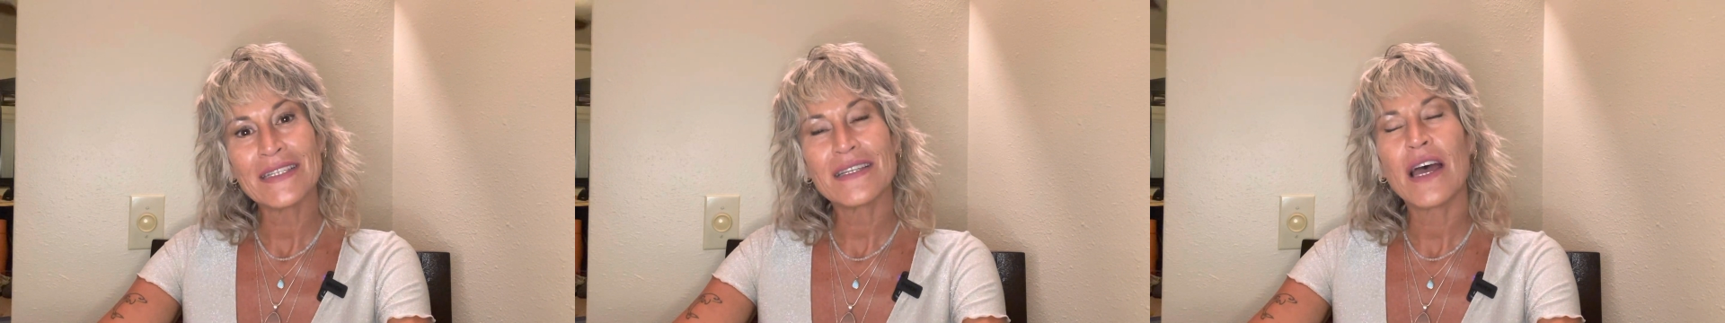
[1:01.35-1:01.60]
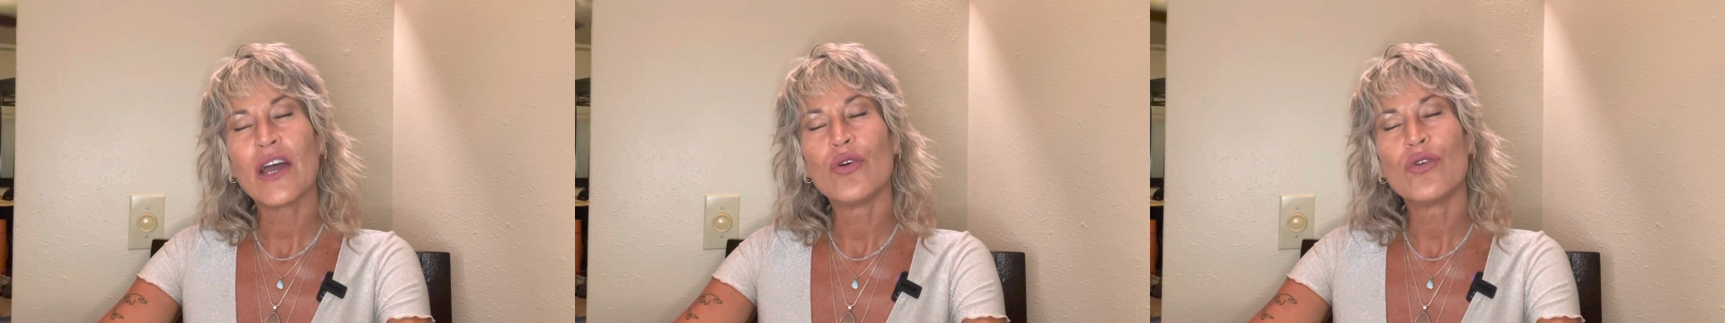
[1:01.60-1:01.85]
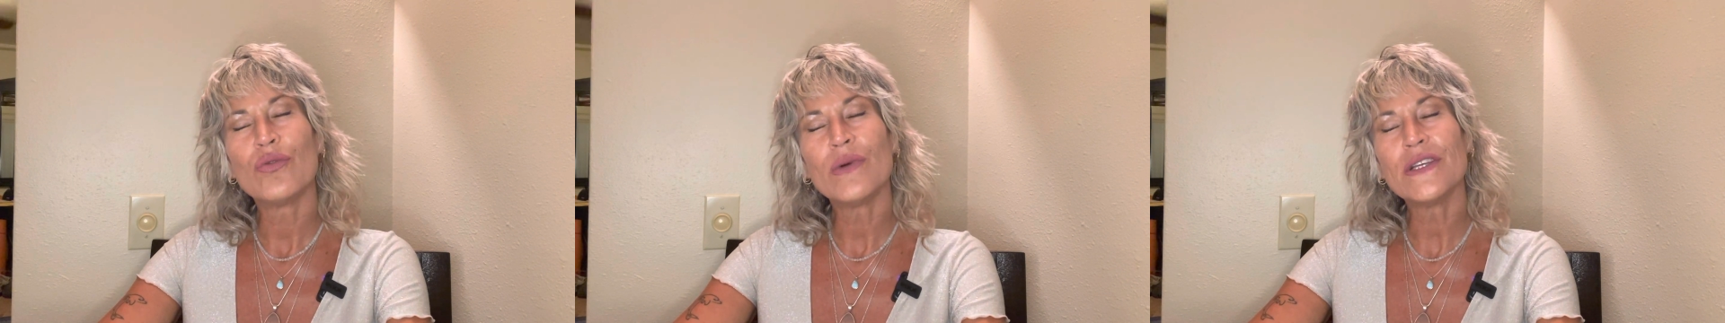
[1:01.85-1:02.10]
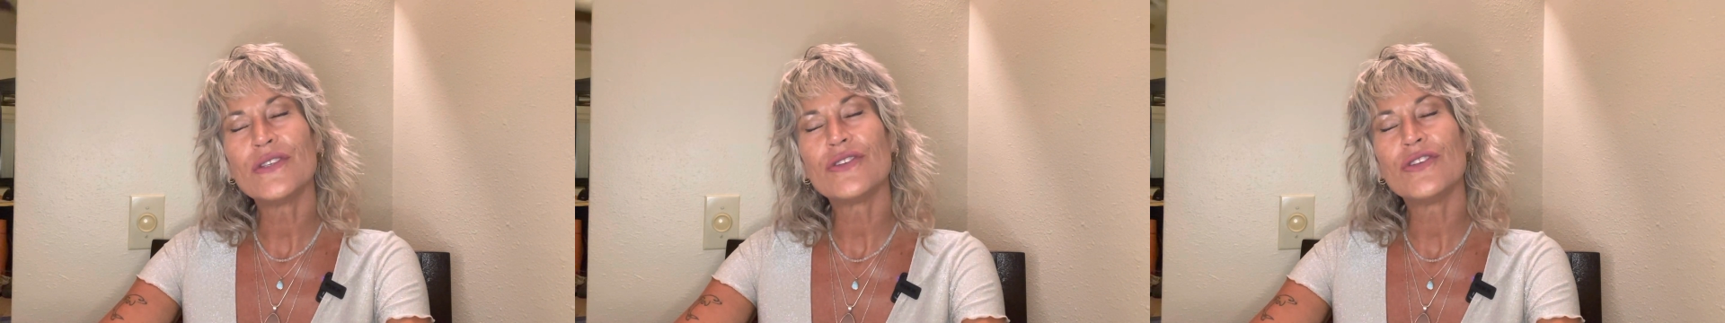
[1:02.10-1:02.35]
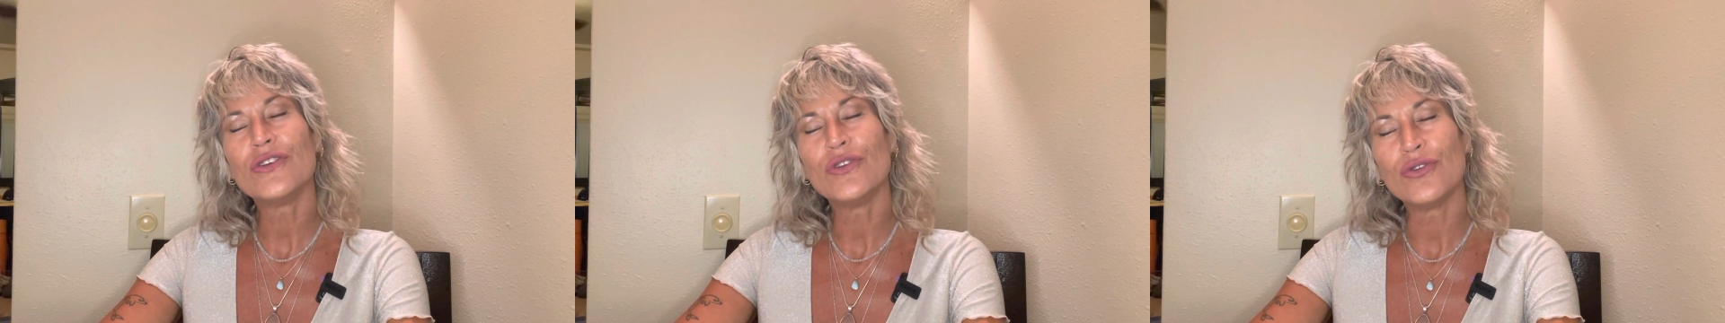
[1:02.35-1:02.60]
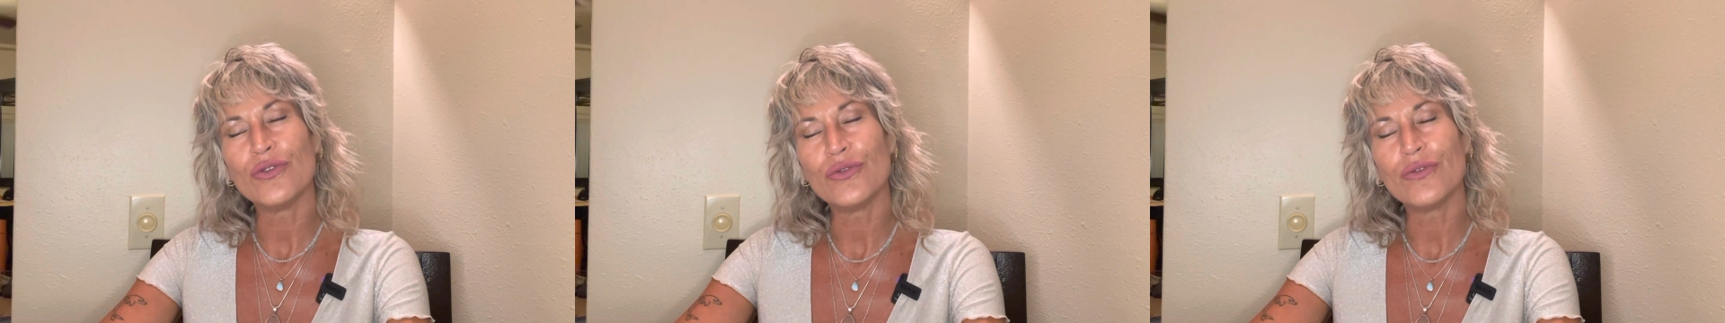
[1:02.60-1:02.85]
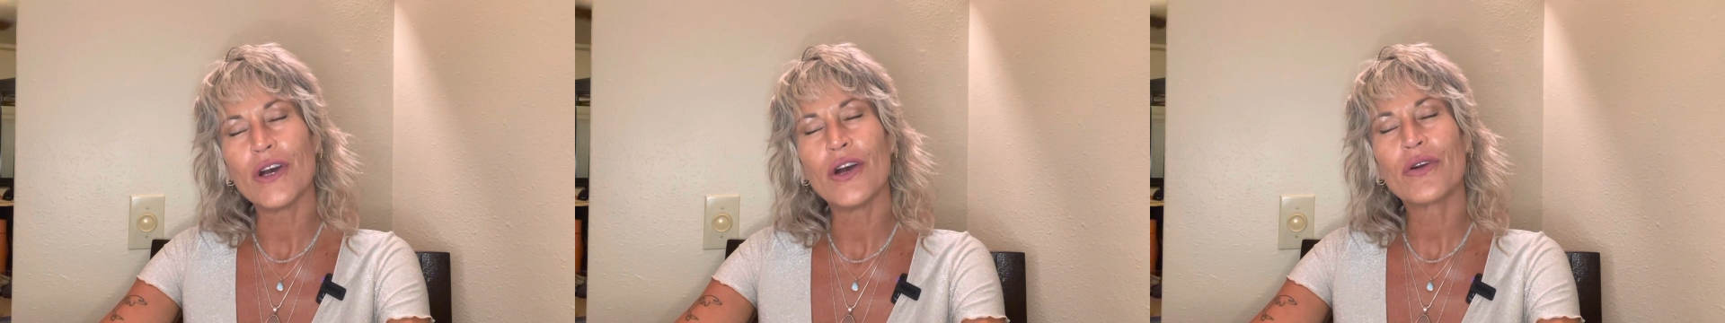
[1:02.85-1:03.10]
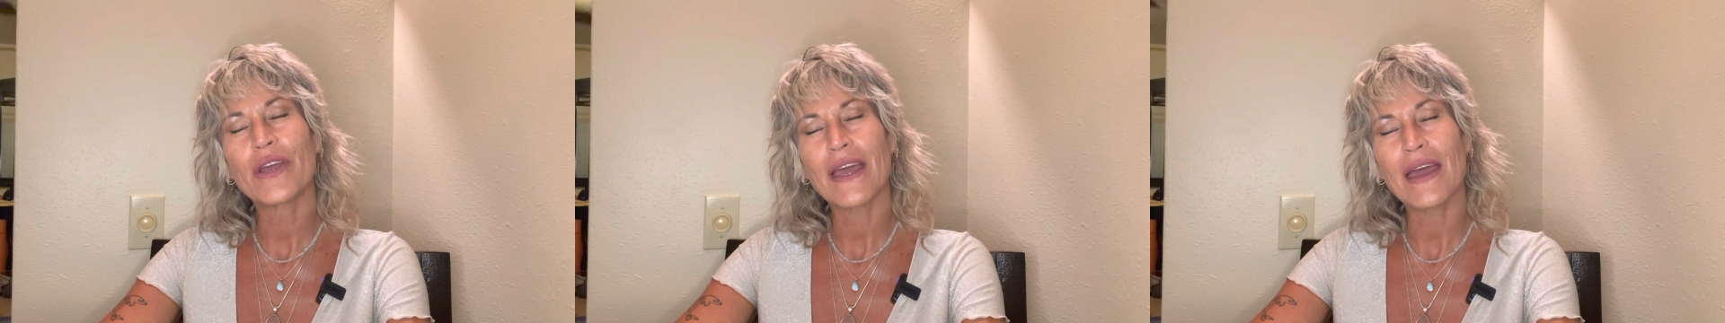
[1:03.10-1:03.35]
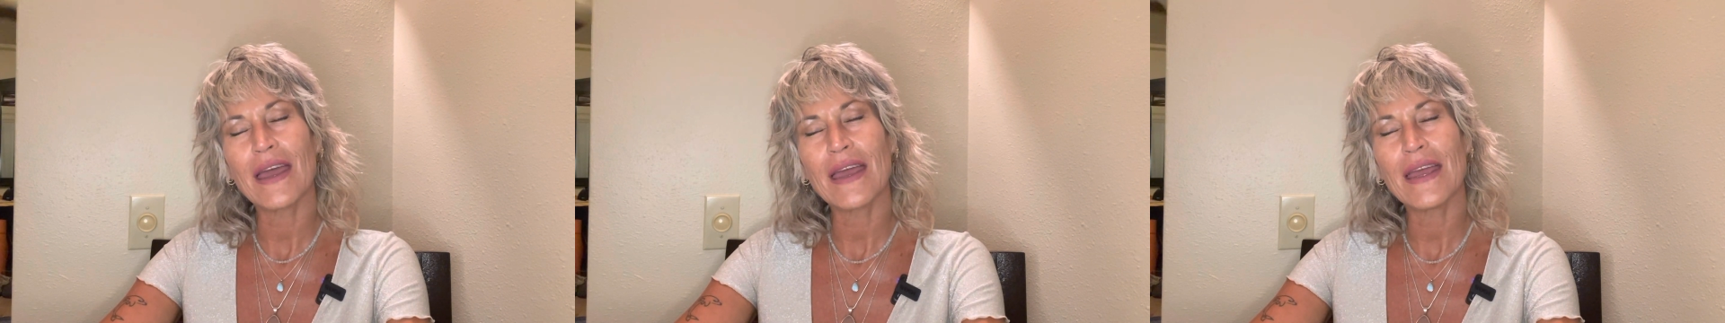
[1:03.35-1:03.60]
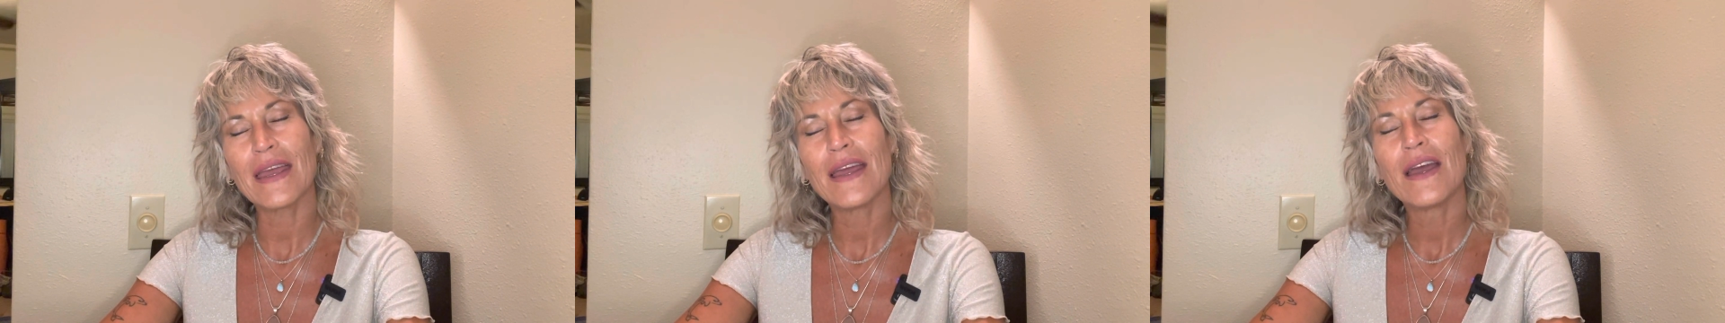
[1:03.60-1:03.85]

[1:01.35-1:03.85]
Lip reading: I always knew, okay,